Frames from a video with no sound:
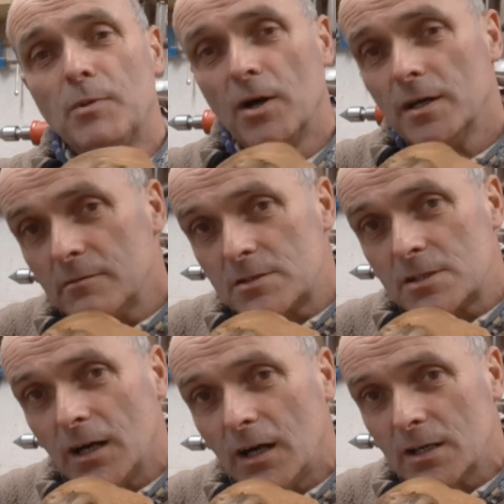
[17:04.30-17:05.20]
by
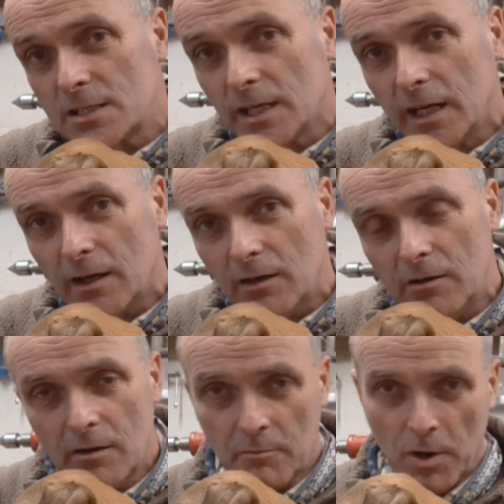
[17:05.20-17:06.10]
Star Sailor,
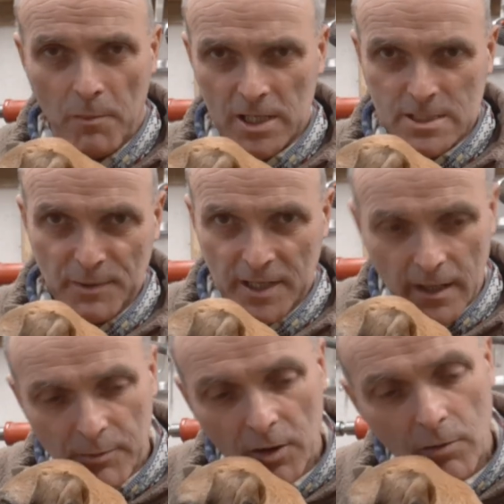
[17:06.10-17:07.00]
but I might speed it
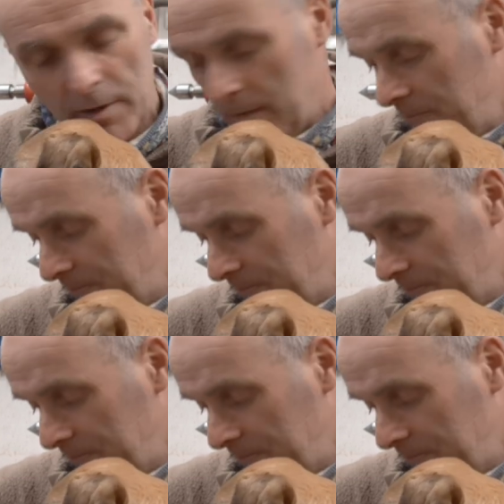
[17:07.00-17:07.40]
up a little bit.